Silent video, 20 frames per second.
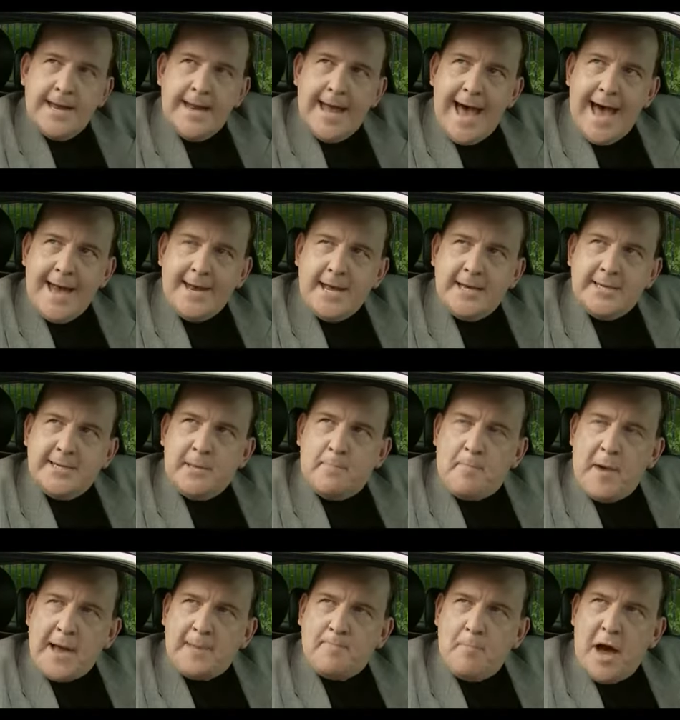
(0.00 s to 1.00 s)
That is the
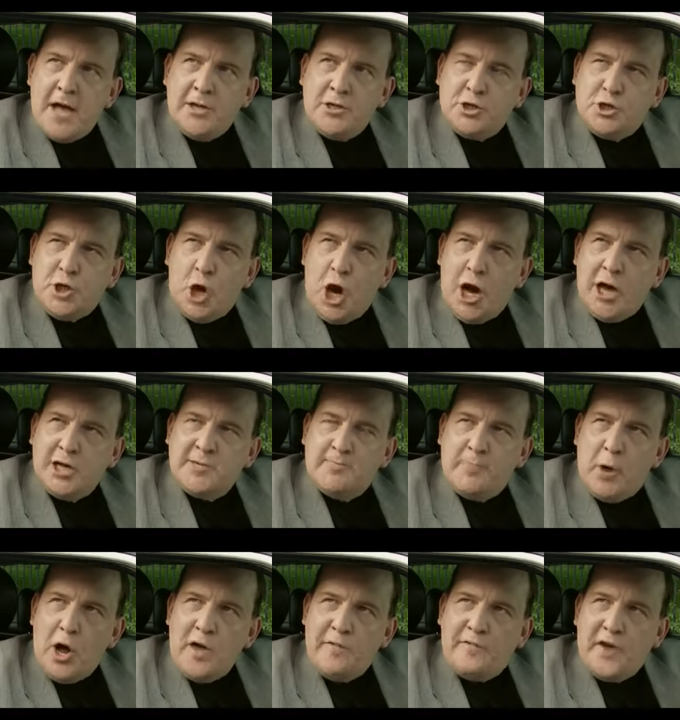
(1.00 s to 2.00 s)
big man's daughter's
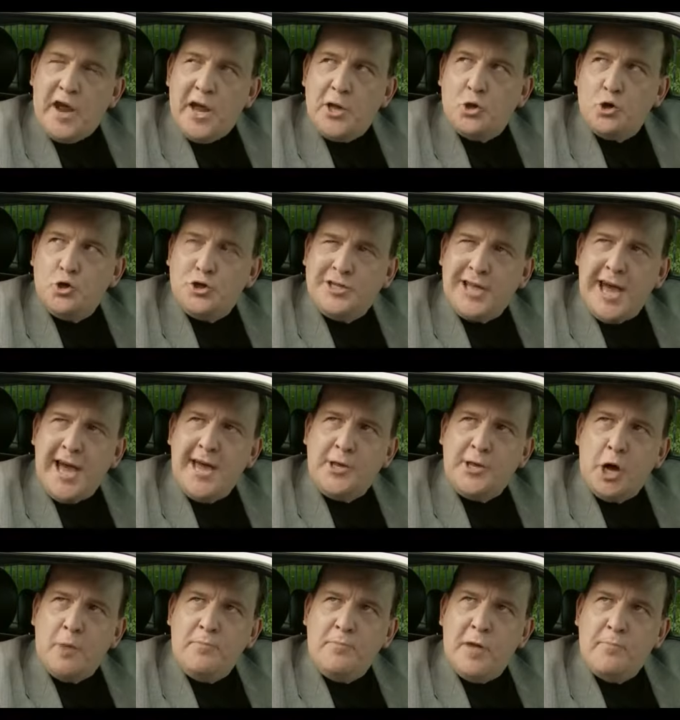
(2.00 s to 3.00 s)
boyfriend who's
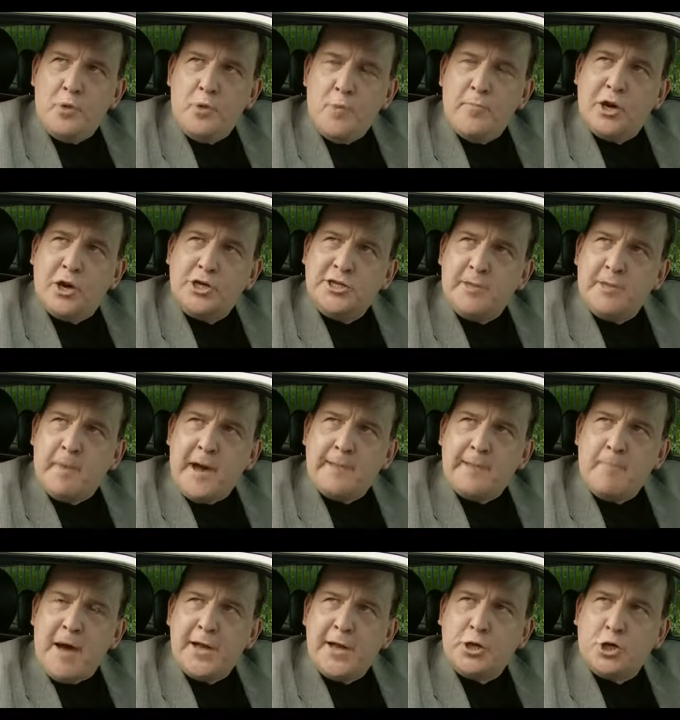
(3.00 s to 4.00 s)
tied up in the boot because the
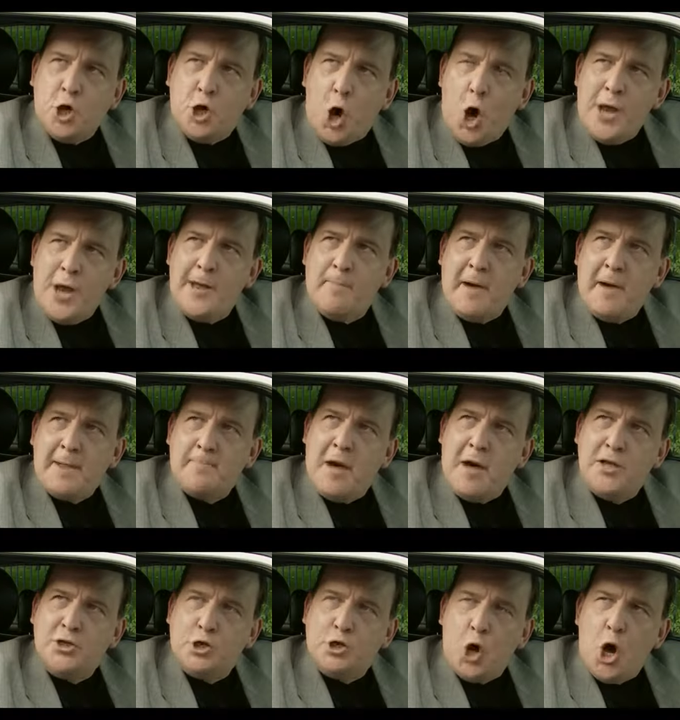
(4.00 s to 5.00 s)
big man caught the big
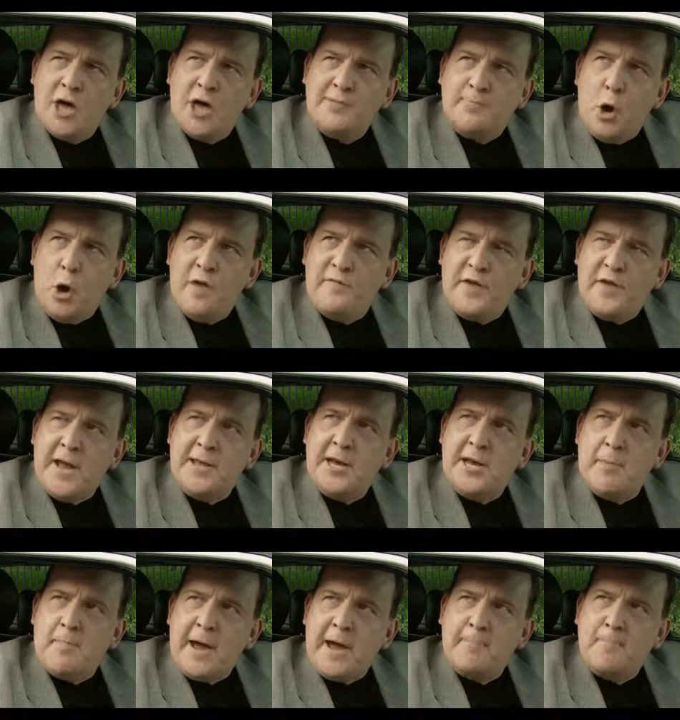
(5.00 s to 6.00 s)
man's daughter's boyfriend
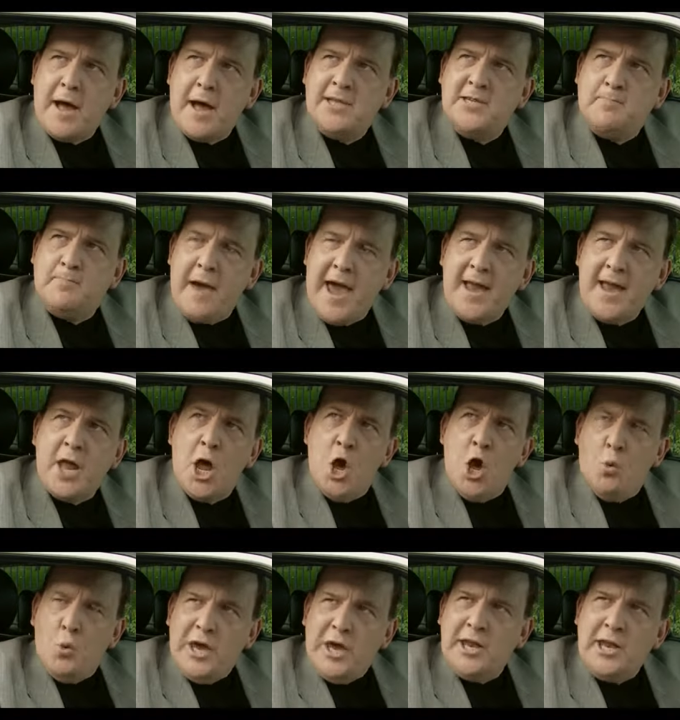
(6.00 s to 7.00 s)
in the big man's bed
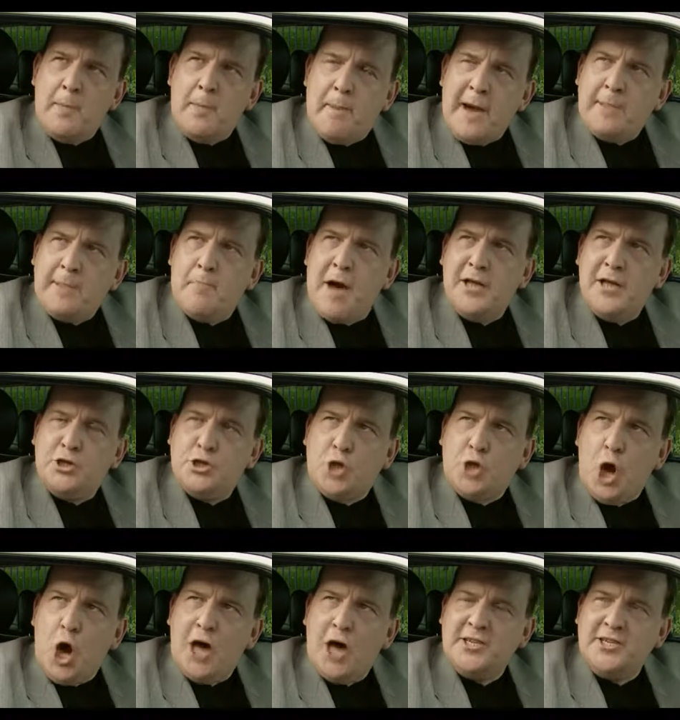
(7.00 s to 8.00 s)
wearing the big man's
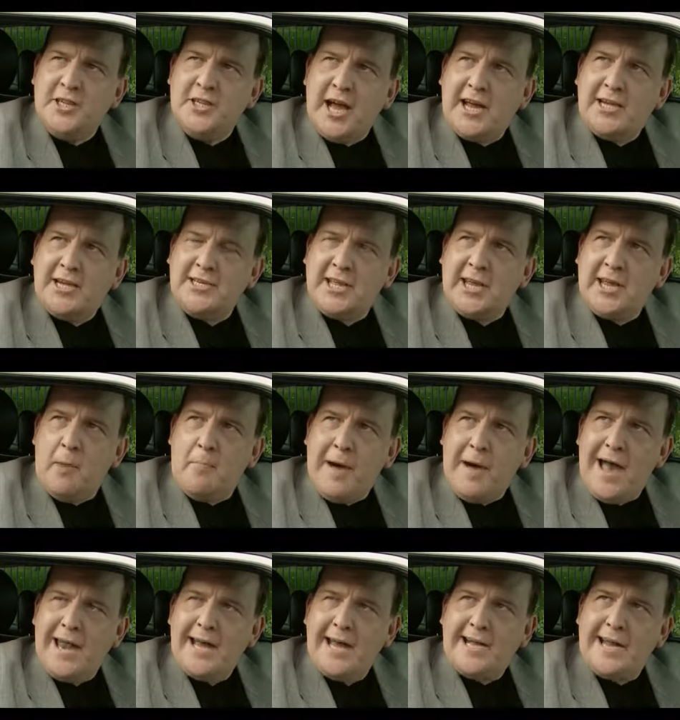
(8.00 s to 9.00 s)
daughter's knickers like a
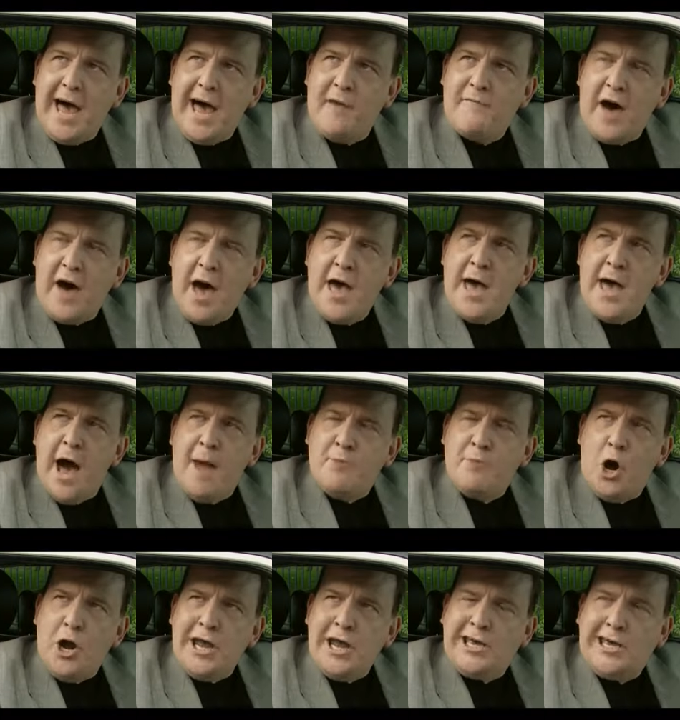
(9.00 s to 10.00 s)
balaclava.
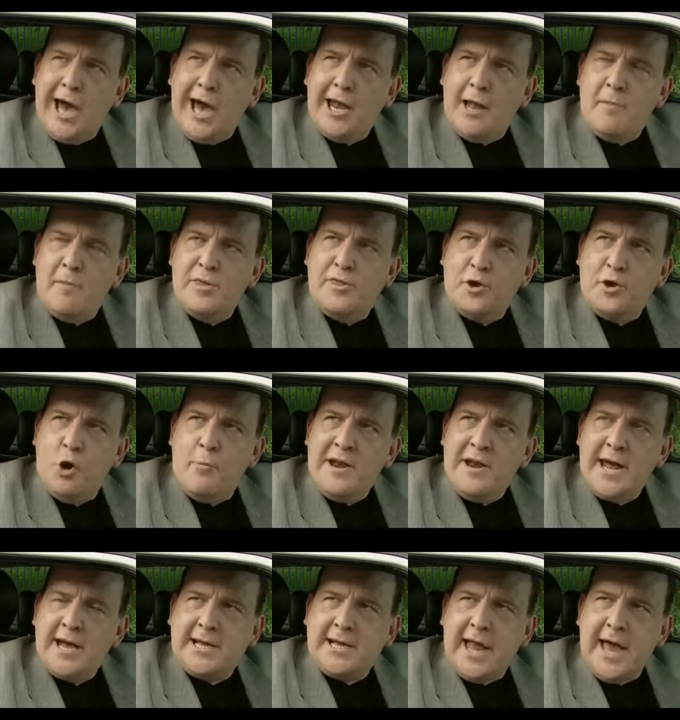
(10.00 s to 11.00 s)
I'm going to kill him and throw him
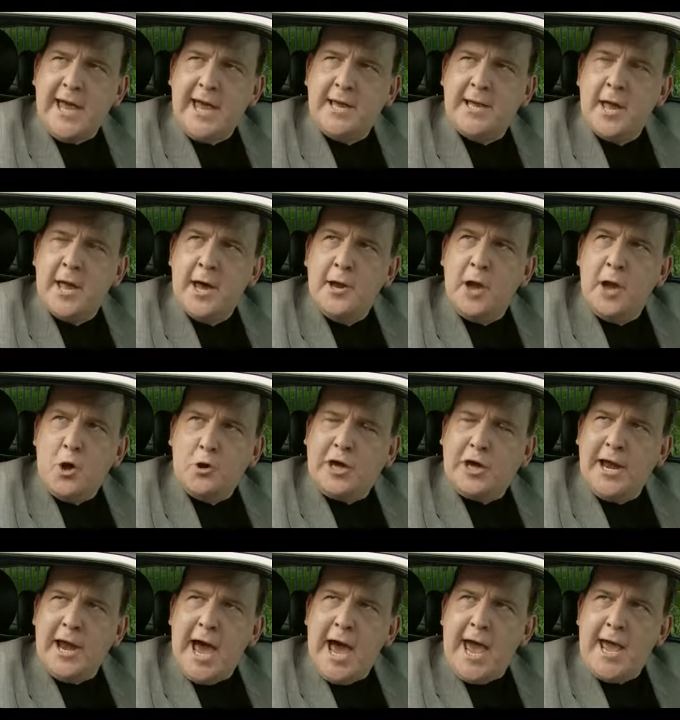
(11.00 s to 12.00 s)
in the Clyde. Now
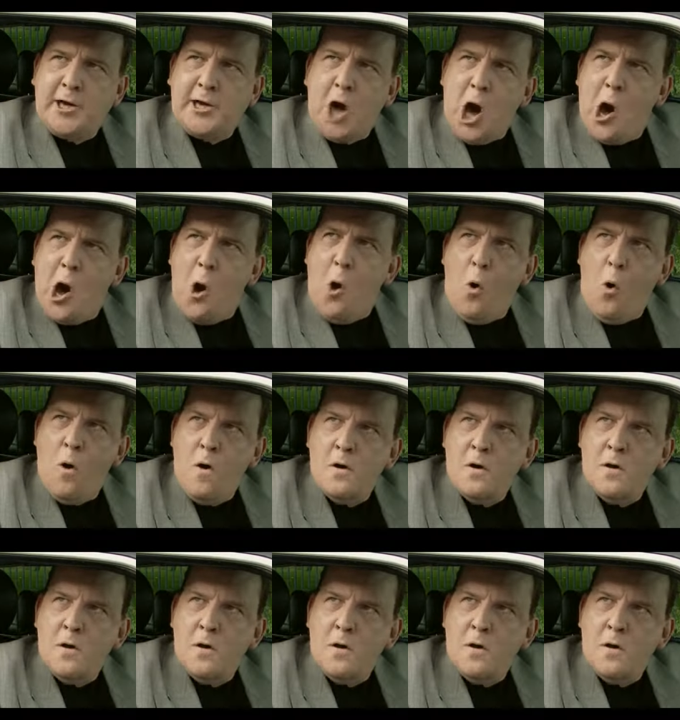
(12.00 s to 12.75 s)
can I go?